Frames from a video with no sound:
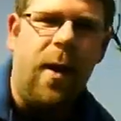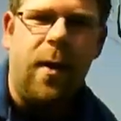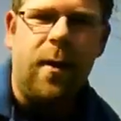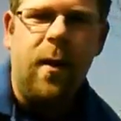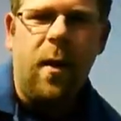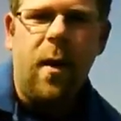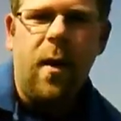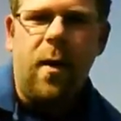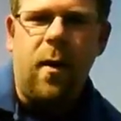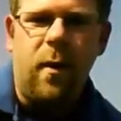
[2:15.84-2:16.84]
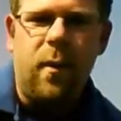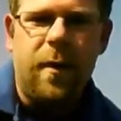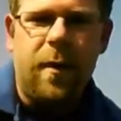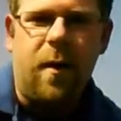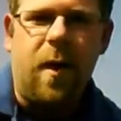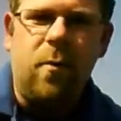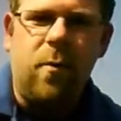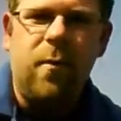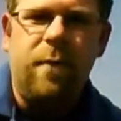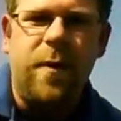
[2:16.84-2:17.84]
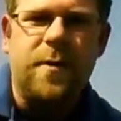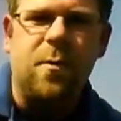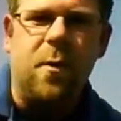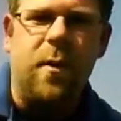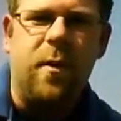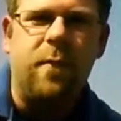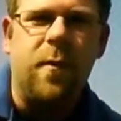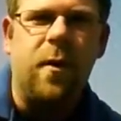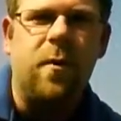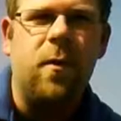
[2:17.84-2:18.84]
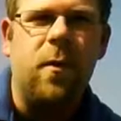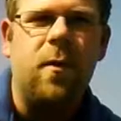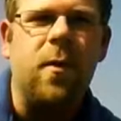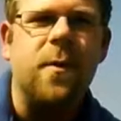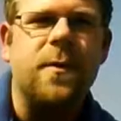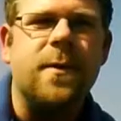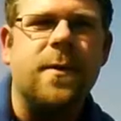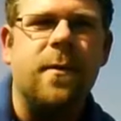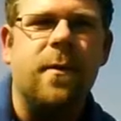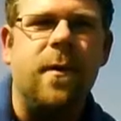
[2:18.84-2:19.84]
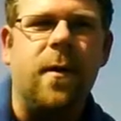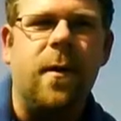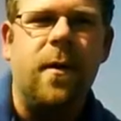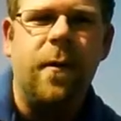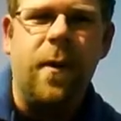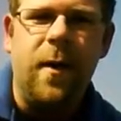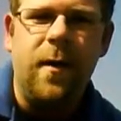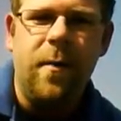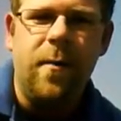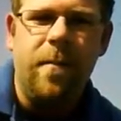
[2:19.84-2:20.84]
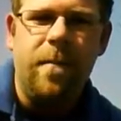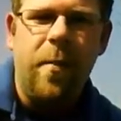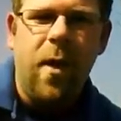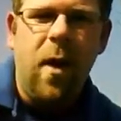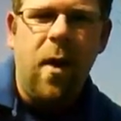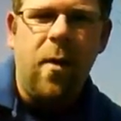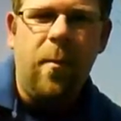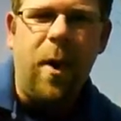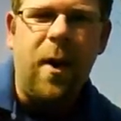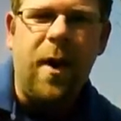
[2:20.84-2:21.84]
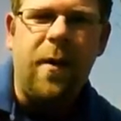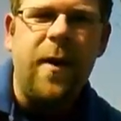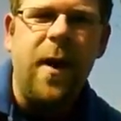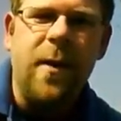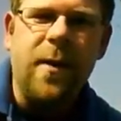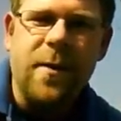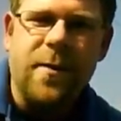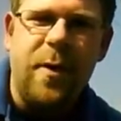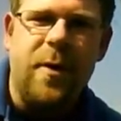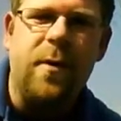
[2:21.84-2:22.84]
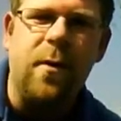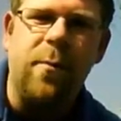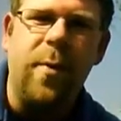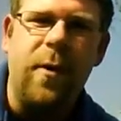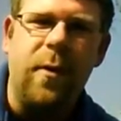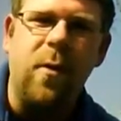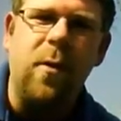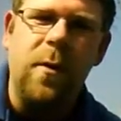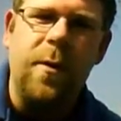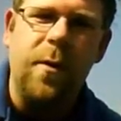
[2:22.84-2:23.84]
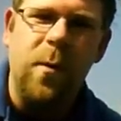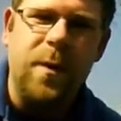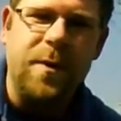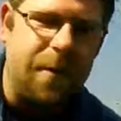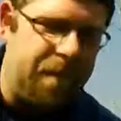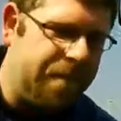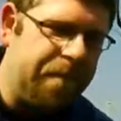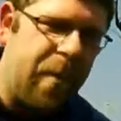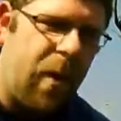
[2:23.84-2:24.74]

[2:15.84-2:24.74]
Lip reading: And earlier I removed this one, and if you look real close, the bud on the end has been killed by the cold in the winter.